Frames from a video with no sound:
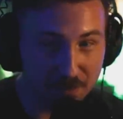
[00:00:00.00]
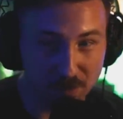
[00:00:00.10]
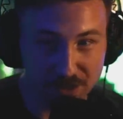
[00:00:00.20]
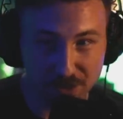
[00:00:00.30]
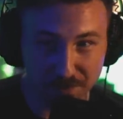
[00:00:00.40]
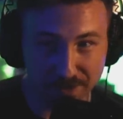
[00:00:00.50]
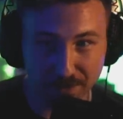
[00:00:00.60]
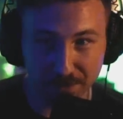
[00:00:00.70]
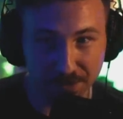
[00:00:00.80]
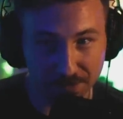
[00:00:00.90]
We should be
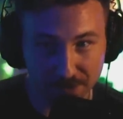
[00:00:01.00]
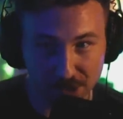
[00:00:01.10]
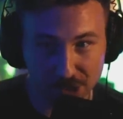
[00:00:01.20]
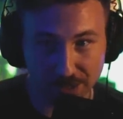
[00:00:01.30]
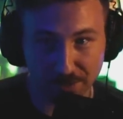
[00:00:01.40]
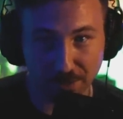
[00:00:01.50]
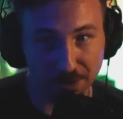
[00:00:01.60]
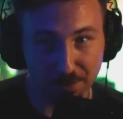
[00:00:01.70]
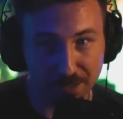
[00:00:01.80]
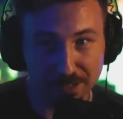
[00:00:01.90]
able to, to share
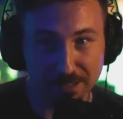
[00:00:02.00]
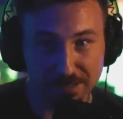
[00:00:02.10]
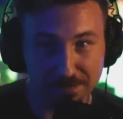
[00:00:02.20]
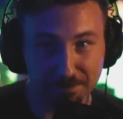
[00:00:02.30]
our opinions.